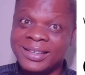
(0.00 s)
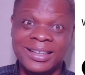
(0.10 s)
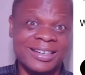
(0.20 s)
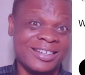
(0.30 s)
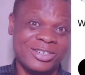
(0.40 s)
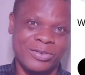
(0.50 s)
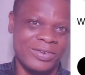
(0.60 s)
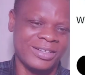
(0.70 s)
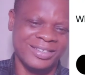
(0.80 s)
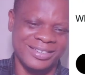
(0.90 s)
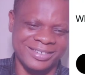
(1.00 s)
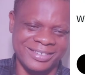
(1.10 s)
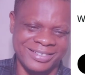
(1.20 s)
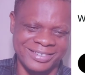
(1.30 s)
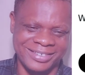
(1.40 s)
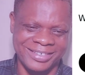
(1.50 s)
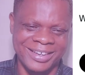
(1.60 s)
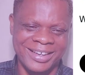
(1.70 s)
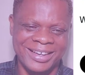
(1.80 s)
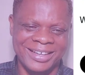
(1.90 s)
They really suffered.
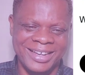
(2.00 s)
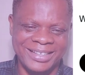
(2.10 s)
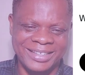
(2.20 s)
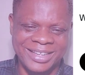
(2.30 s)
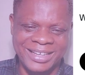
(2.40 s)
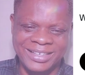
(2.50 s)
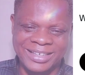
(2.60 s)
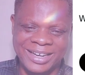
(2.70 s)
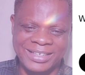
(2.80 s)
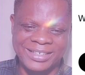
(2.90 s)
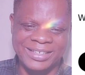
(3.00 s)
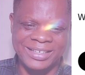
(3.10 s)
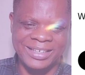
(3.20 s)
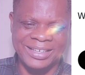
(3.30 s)
That Nigerians